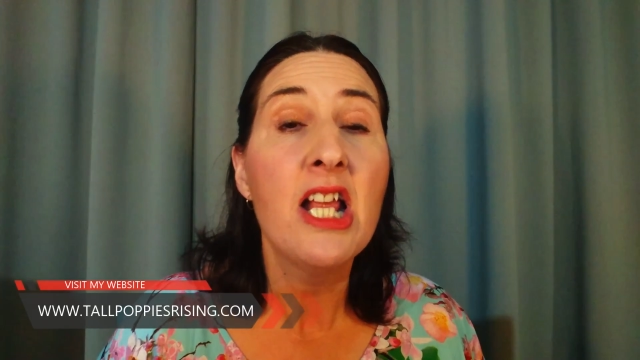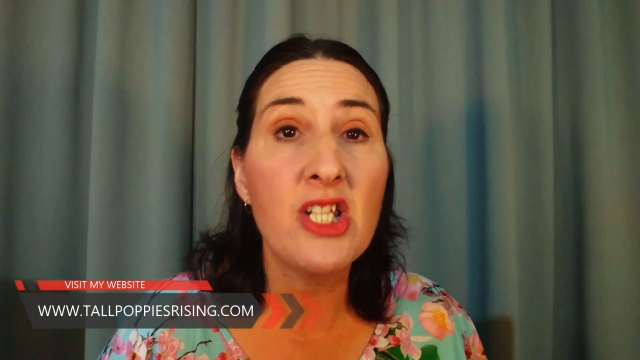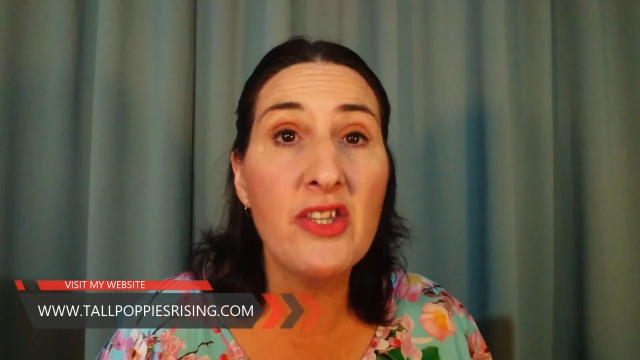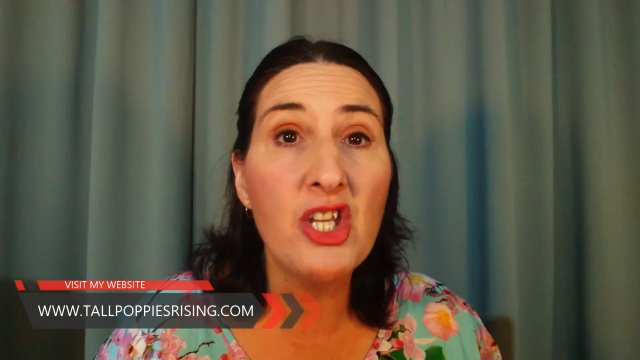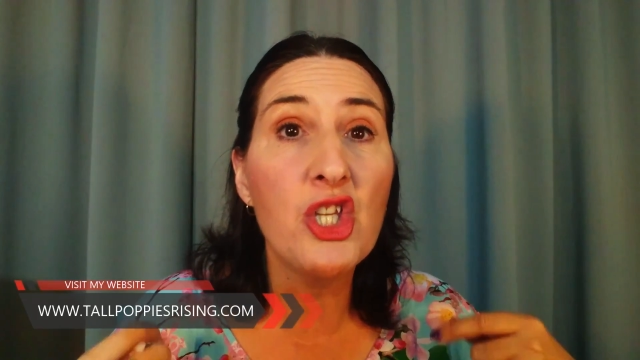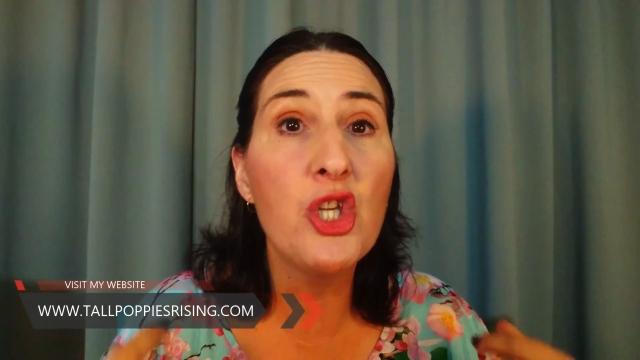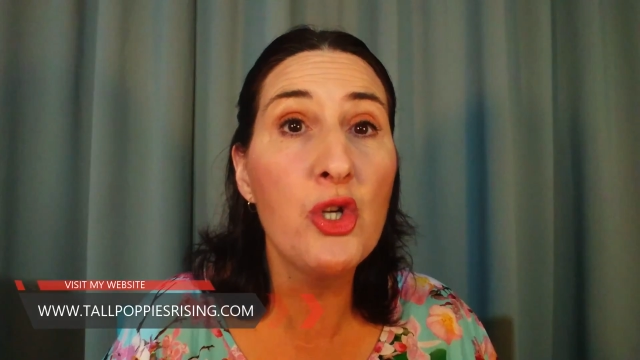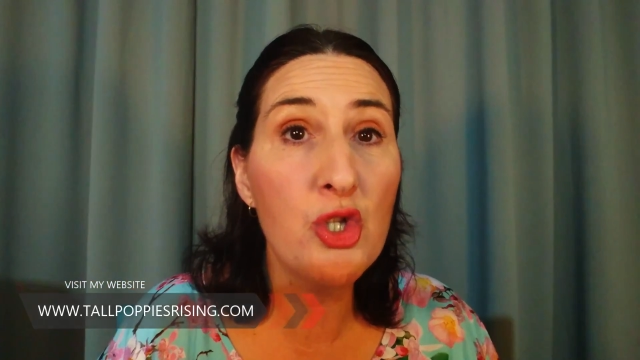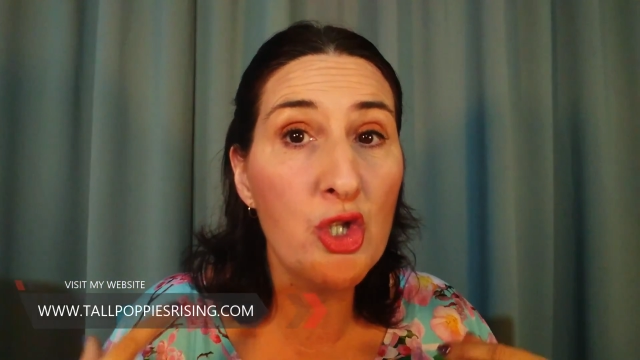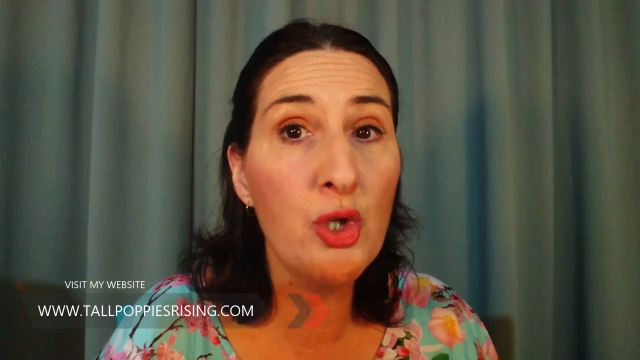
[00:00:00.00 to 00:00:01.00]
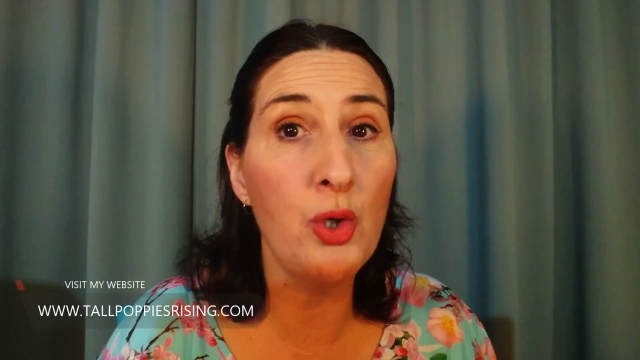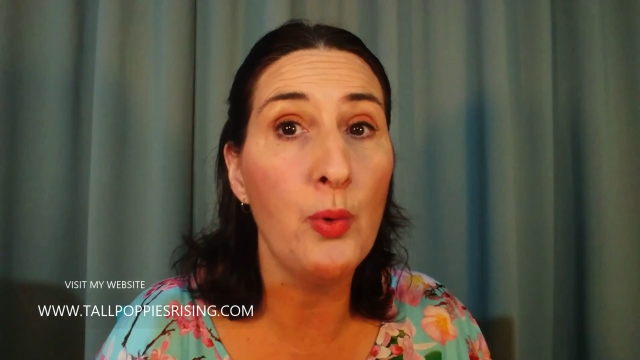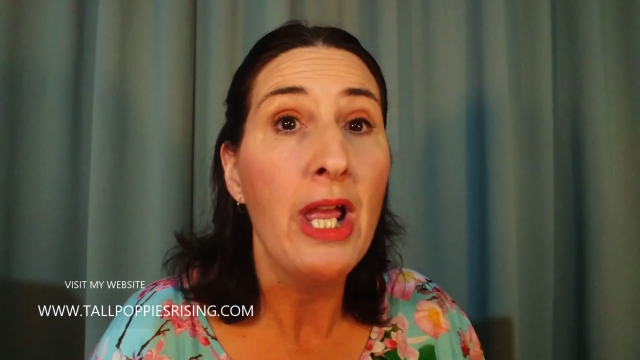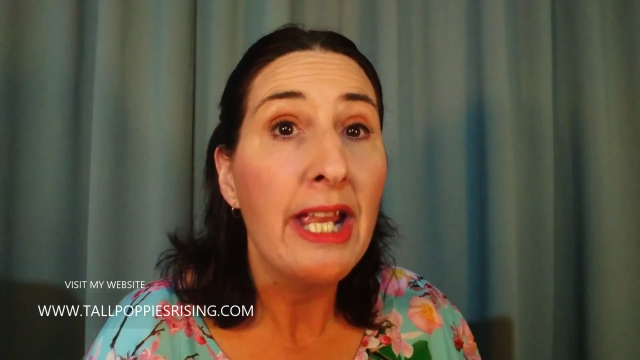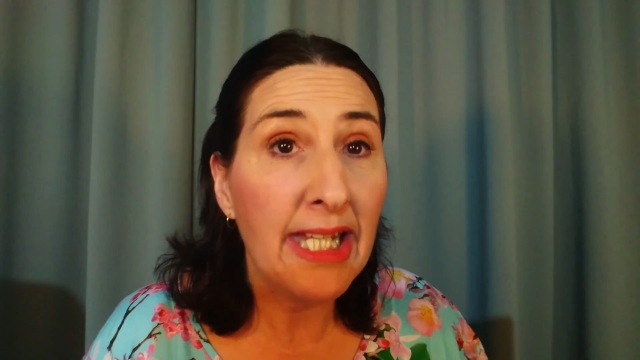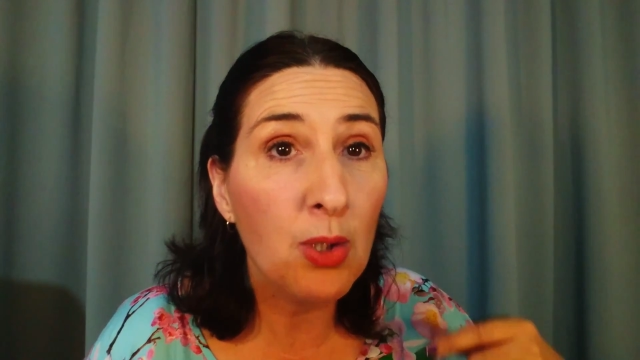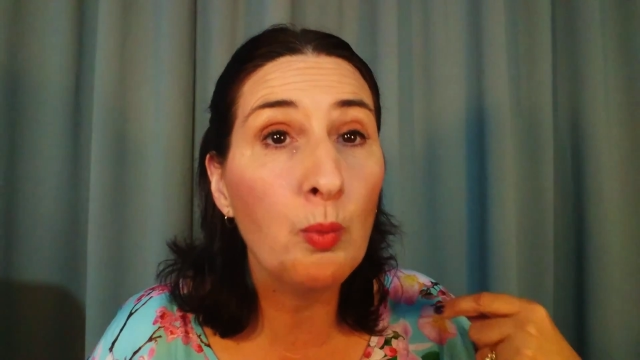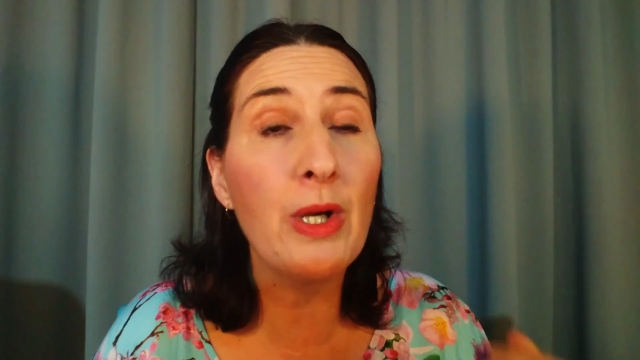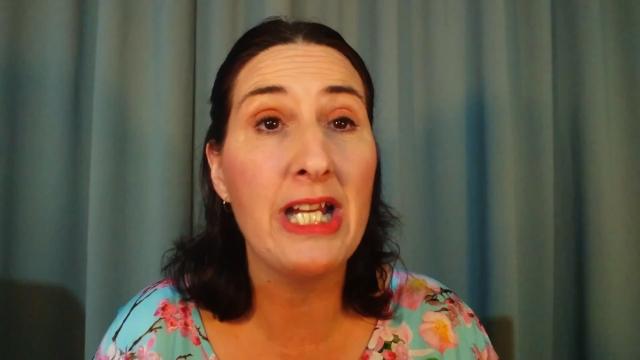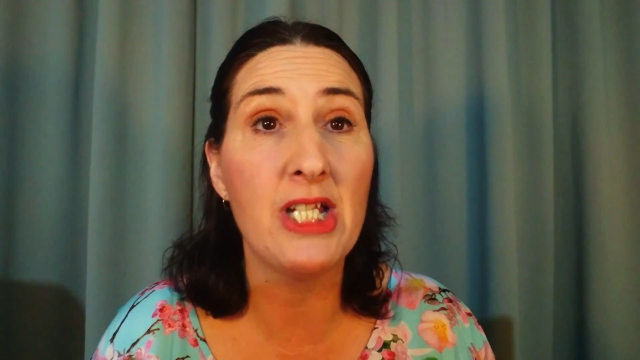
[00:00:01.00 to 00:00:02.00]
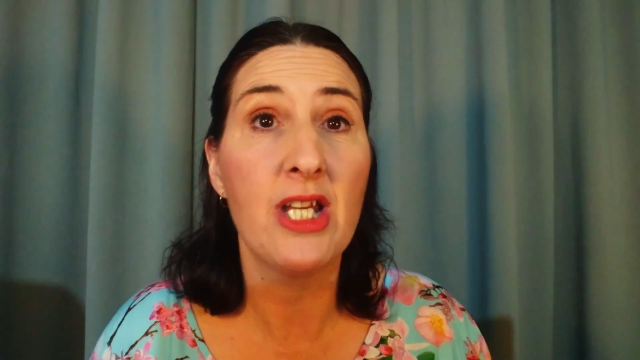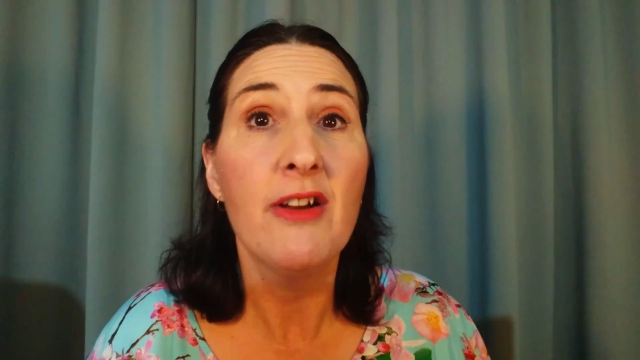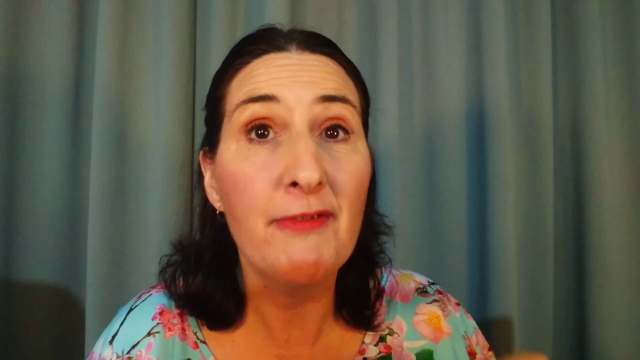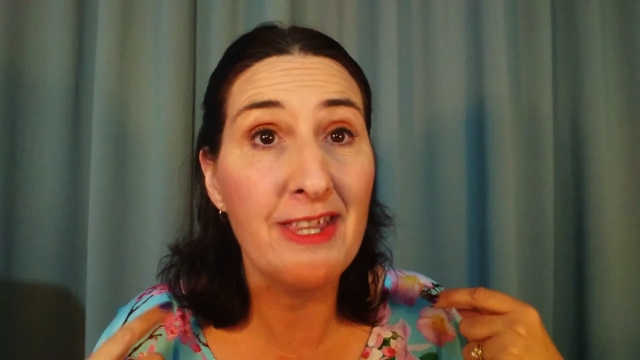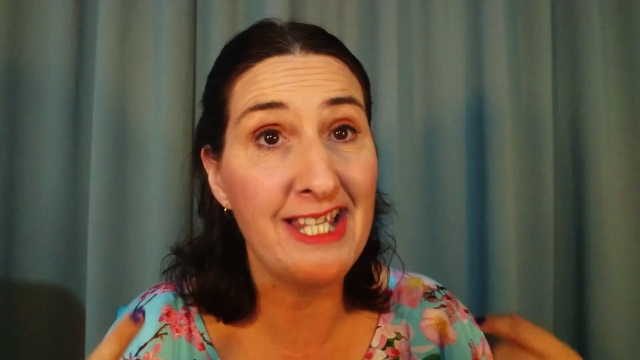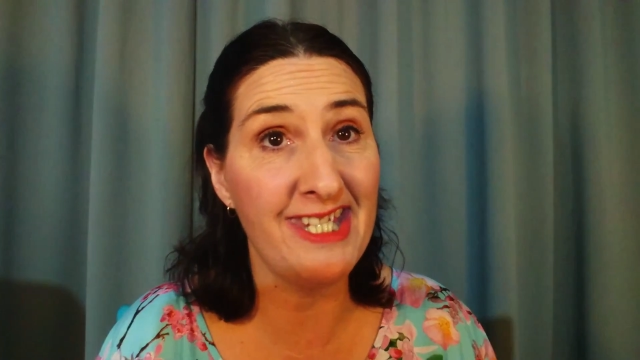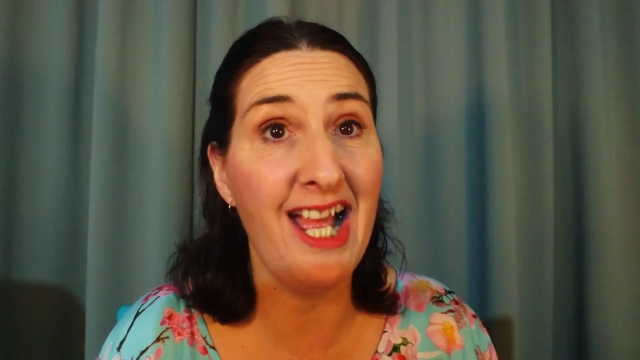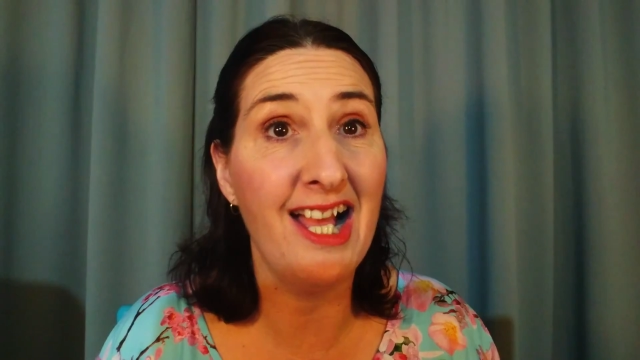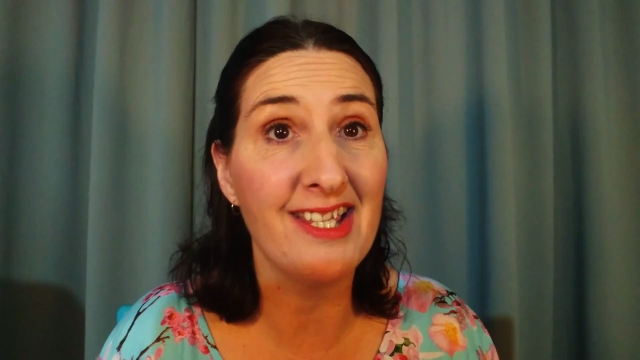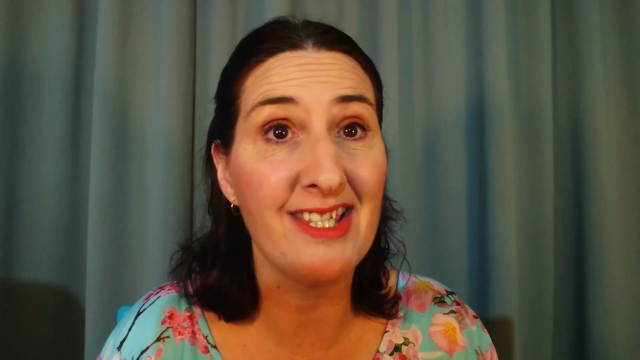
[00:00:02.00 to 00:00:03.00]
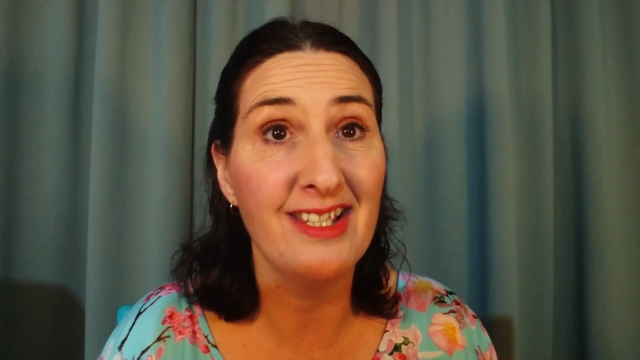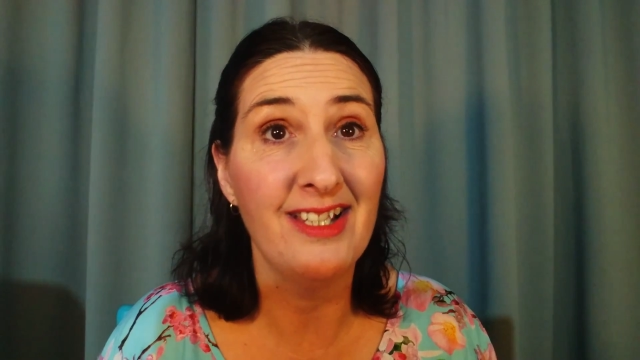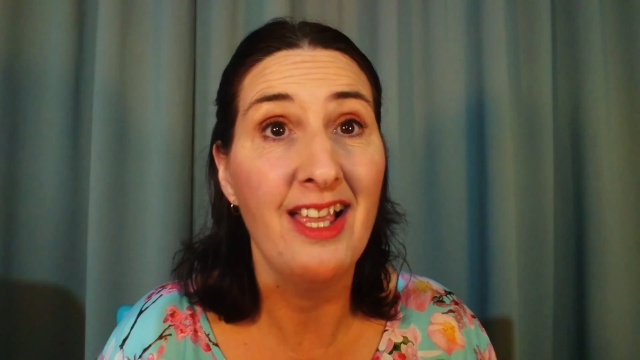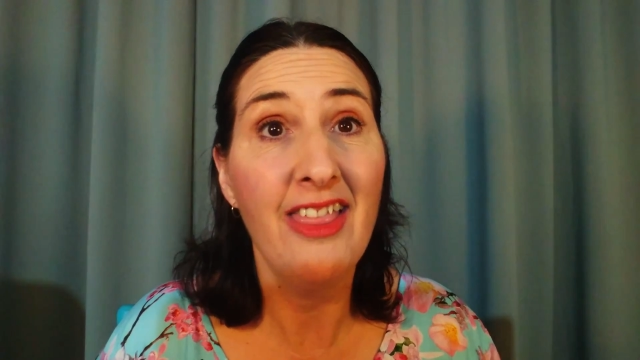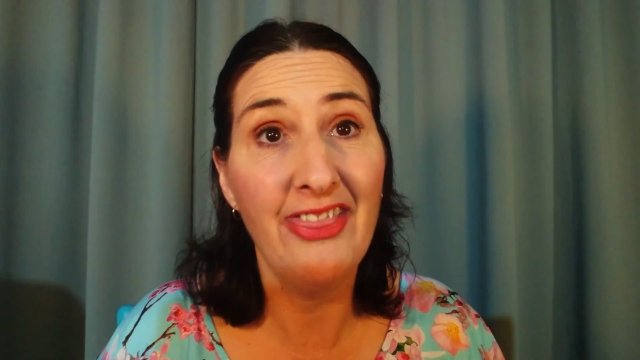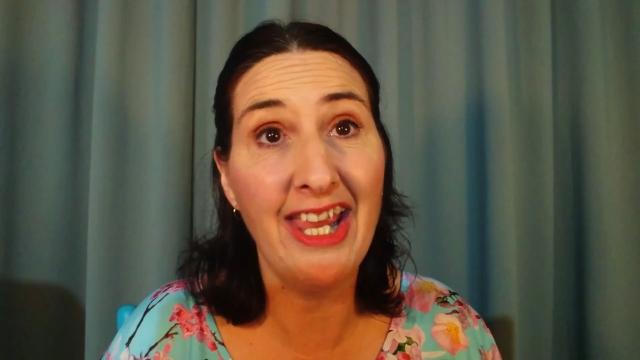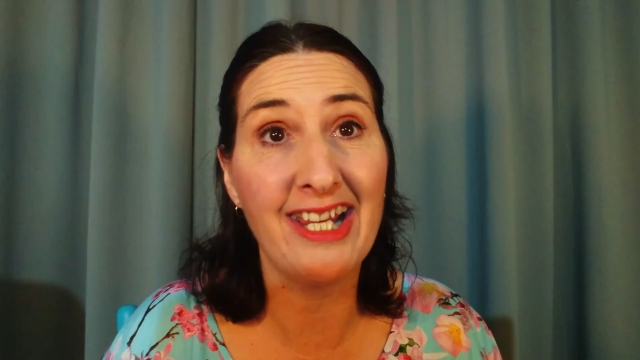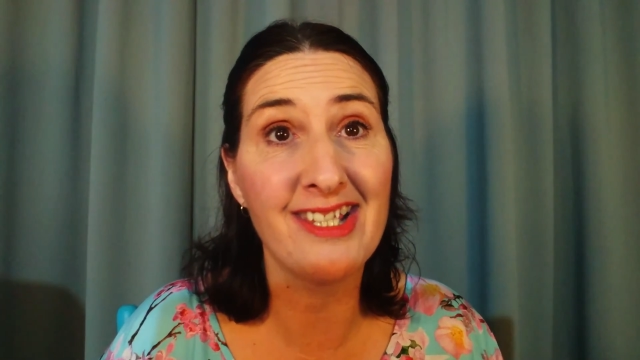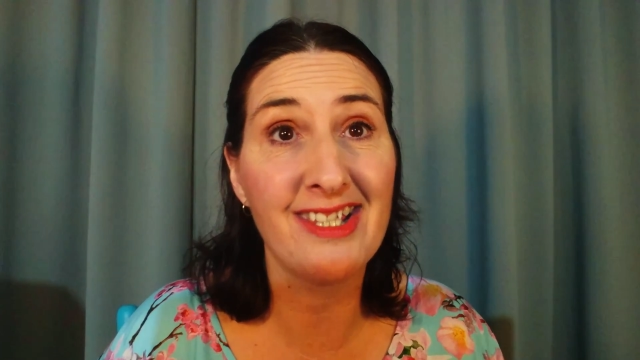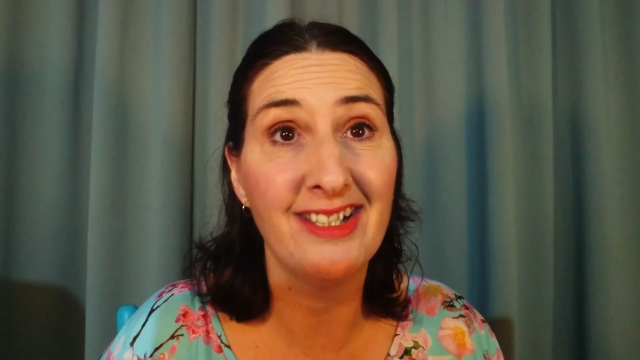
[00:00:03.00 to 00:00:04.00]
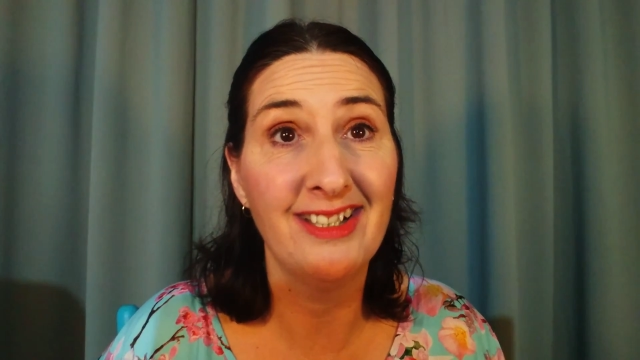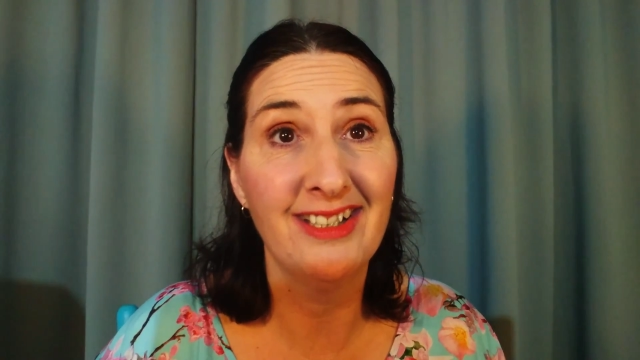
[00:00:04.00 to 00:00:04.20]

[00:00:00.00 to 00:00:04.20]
so that you too can reach for the stars. Thanks.